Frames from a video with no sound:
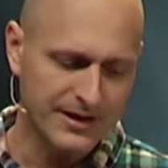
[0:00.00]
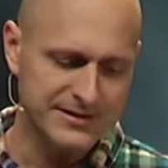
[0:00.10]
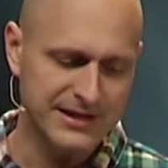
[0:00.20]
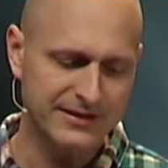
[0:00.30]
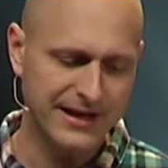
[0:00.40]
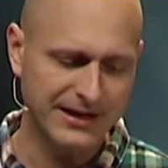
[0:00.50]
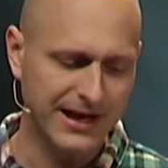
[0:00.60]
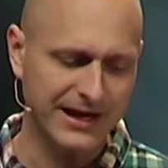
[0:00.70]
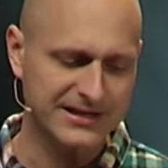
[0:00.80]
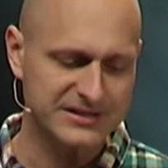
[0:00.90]
See, they did
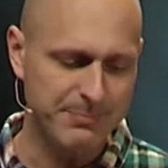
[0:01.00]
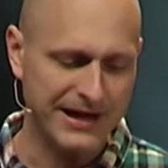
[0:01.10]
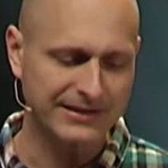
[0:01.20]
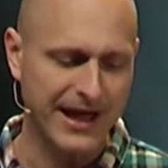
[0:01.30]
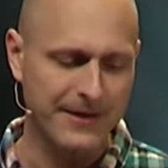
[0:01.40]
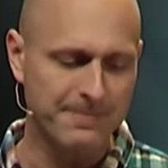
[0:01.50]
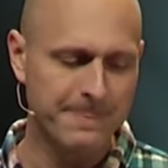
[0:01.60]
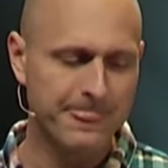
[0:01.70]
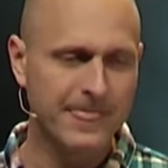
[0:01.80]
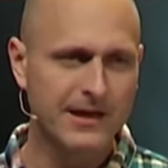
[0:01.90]
not expect that.
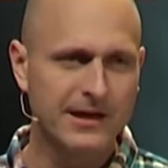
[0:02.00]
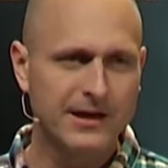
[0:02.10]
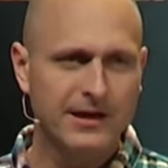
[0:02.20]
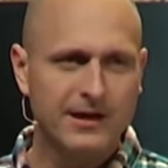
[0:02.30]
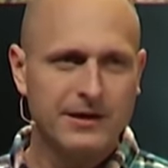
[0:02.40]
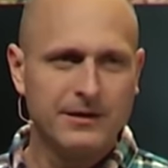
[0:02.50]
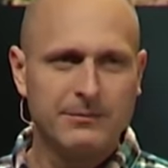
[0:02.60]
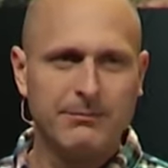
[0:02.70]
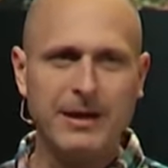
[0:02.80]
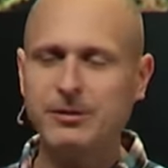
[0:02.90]

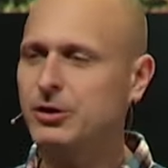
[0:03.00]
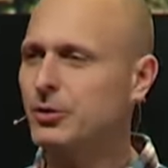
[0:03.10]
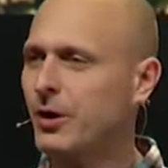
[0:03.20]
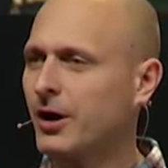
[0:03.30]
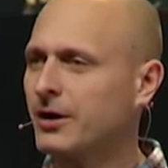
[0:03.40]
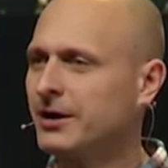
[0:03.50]
Maybe you are